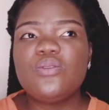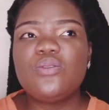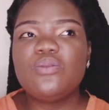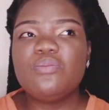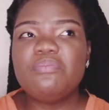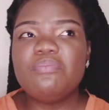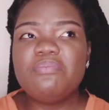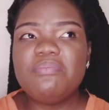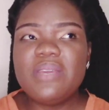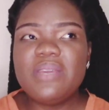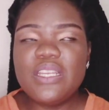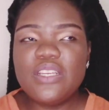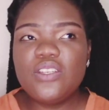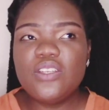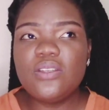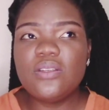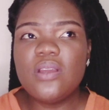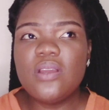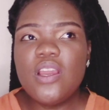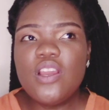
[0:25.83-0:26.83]

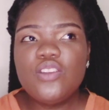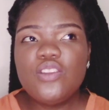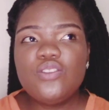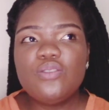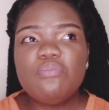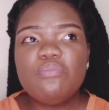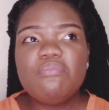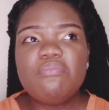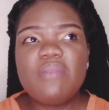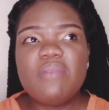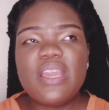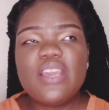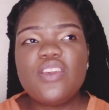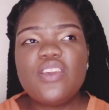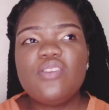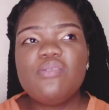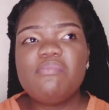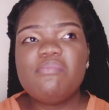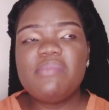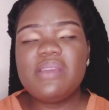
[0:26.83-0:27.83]

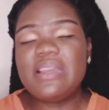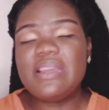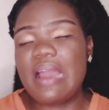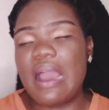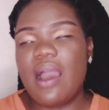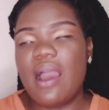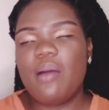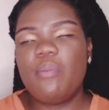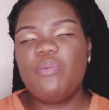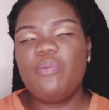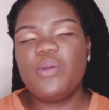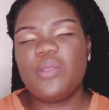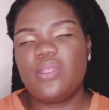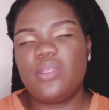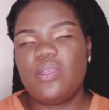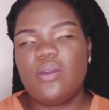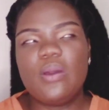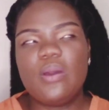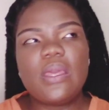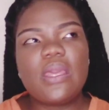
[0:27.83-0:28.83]
make you meet up
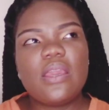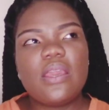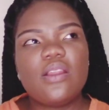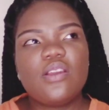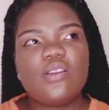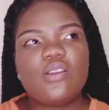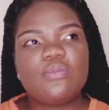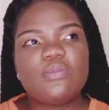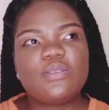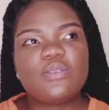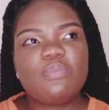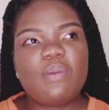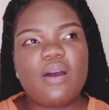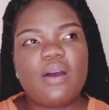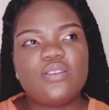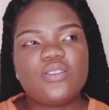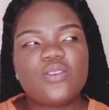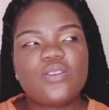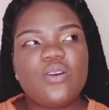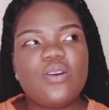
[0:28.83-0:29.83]
with your kingdom's
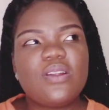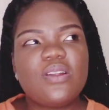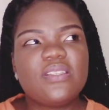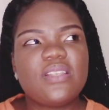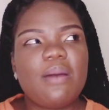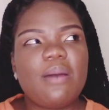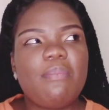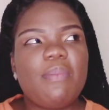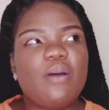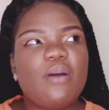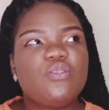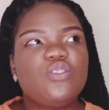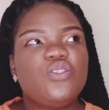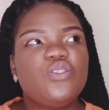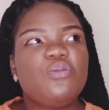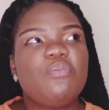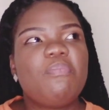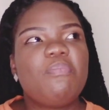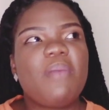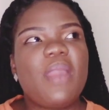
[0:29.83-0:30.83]
powers. God is about
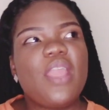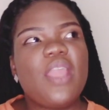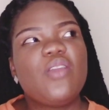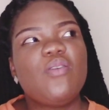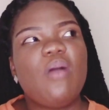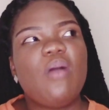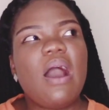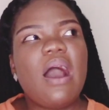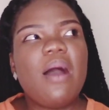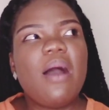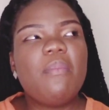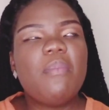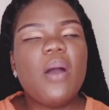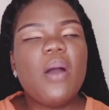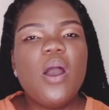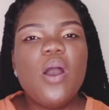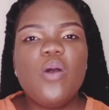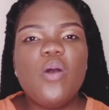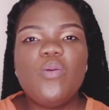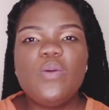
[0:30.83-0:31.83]
to pay you up
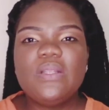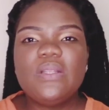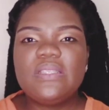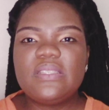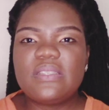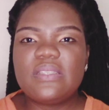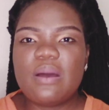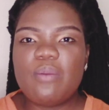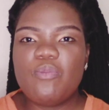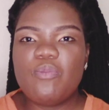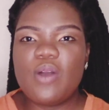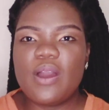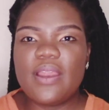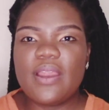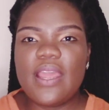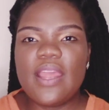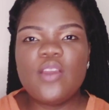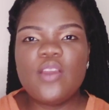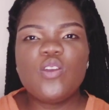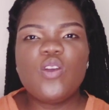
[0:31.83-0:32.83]
with
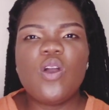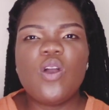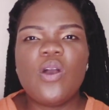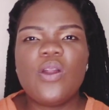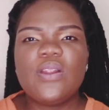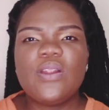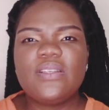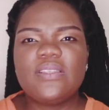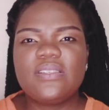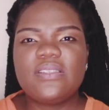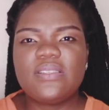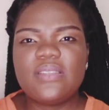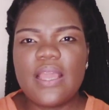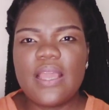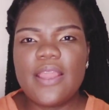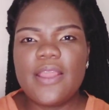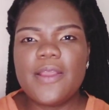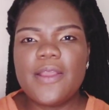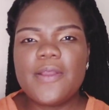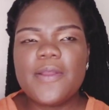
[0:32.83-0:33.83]
someone. And God is
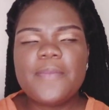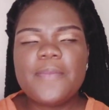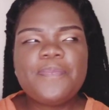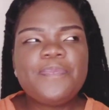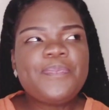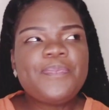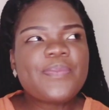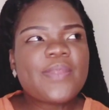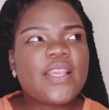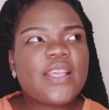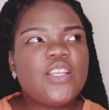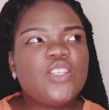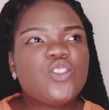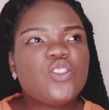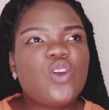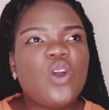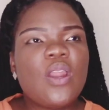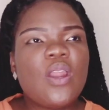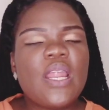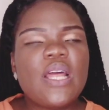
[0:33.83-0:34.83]
saying he's
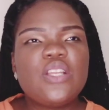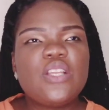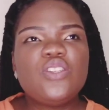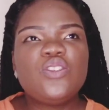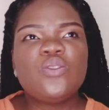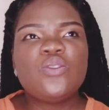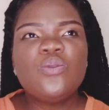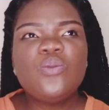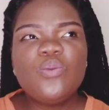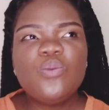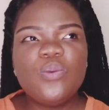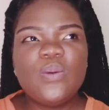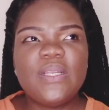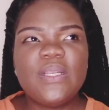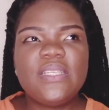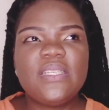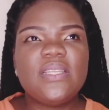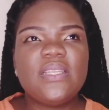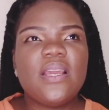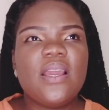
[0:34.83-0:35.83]
gonna do
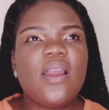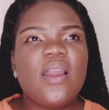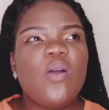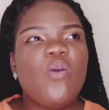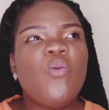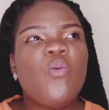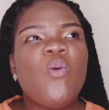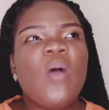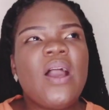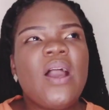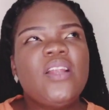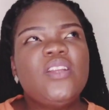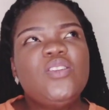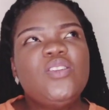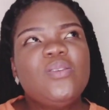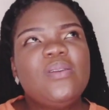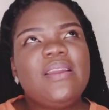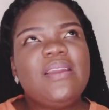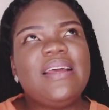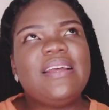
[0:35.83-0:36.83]
it while
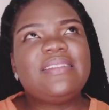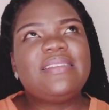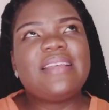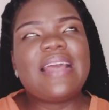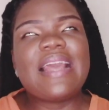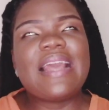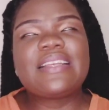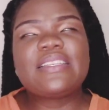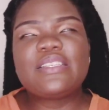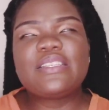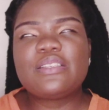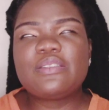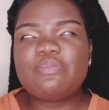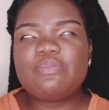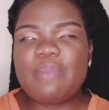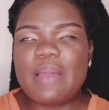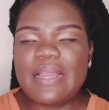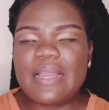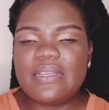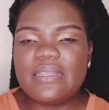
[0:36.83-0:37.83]
you less
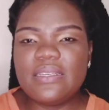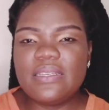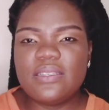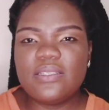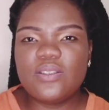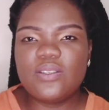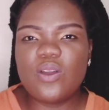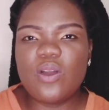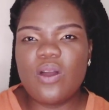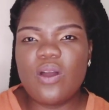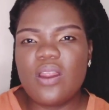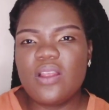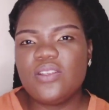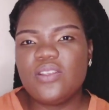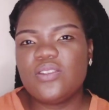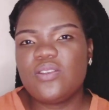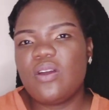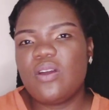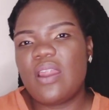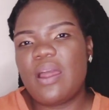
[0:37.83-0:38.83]
expect it. God
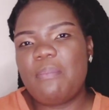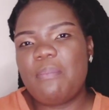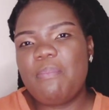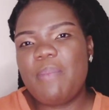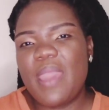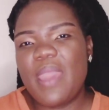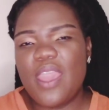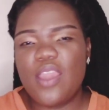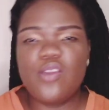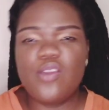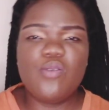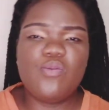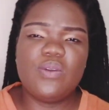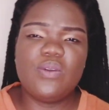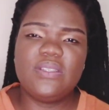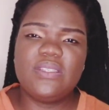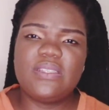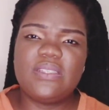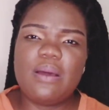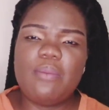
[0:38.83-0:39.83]
is gonna pay you
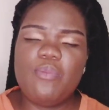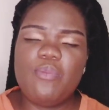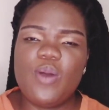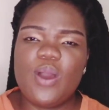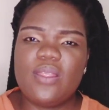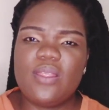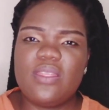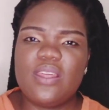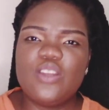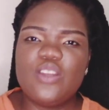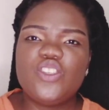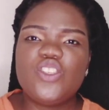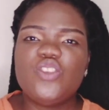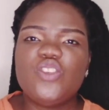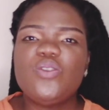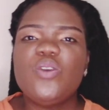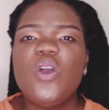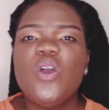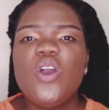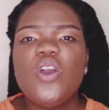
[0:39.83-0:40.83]
with someone that you